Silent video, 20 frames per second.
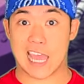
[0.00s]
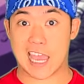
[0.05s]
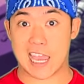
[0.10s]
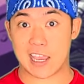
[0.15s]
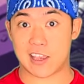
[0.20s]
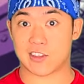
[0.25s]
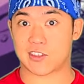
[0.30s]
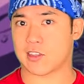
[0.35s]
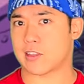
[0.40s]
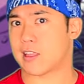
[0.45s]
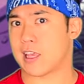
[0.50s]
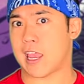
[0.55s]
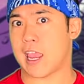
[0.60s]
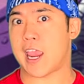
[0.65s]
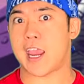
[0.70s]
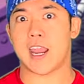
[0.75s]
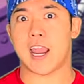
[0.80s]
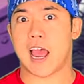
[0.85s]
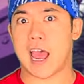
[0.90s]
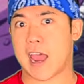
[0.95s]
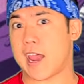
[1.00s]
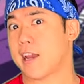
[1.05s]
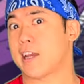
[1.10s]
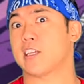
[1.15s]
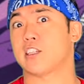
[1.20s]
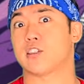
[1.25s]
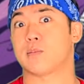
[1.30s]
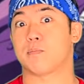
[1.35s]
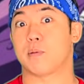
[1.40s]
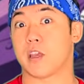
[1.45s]
legs and the eight
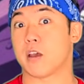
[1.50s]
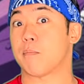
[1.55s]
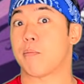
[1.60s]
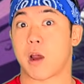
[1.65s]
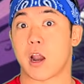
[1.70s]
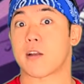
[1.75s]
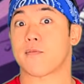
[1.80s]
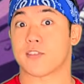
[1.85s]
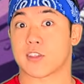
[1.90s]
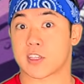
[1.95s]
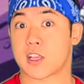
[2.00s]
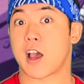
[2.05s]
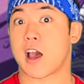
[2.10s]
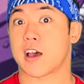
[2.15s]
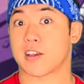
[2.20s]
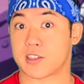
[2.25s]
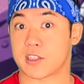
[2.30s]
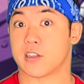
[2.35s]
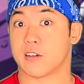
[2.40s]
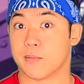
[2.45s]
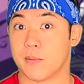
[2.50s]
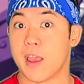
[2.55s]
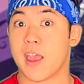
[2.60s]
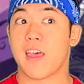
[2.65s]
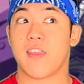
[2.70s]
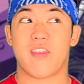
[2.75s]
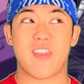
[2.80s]
eyes be a part of his costume.